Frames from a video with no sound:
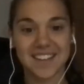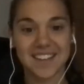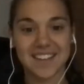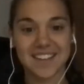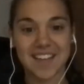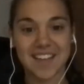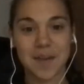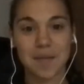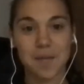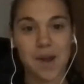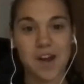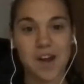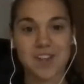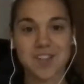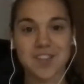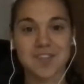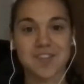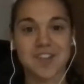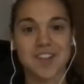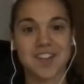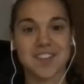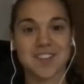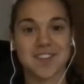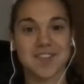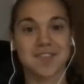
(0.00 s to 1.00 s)
and watch the
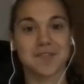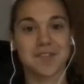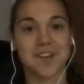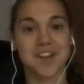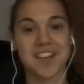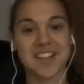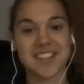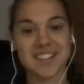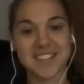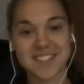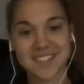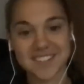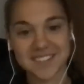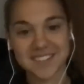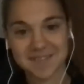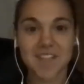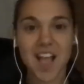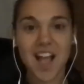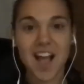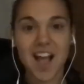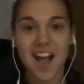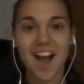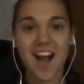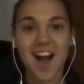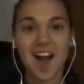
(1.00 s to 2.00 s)
rest of the race.
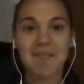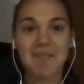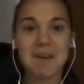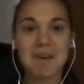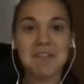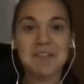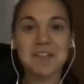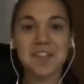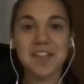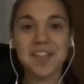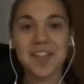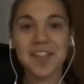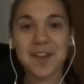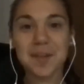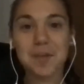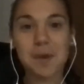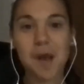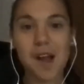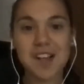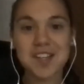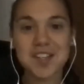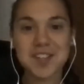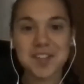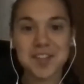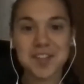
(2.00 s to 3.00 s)
Um, I really like
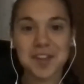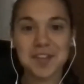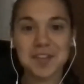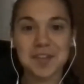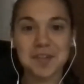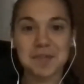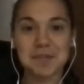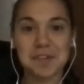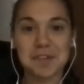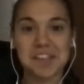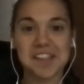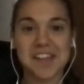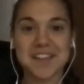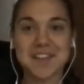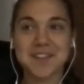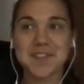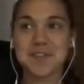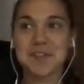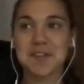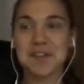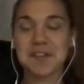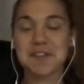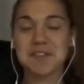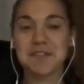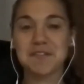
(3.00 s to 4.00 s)
watching like the relays,
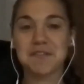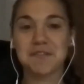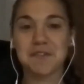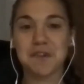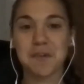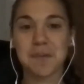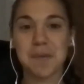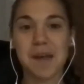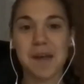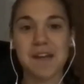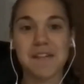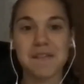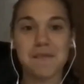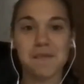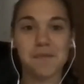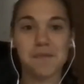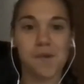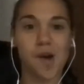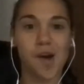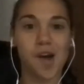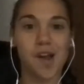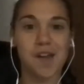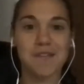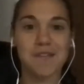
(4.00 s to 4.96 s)
so like the four by one,